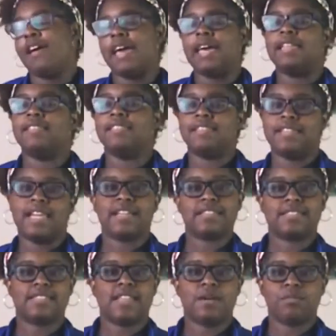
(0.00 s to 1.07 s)
And the
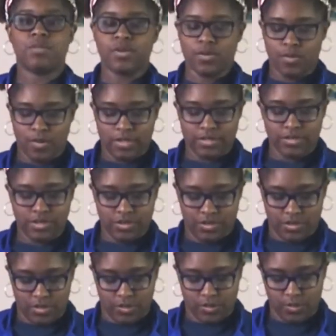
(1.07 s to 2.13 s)
next step we're going to
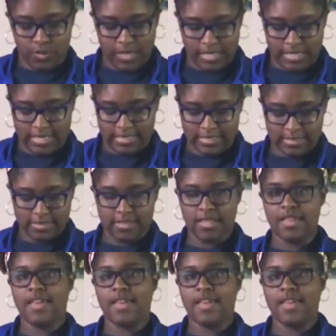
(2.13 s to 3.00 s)
do is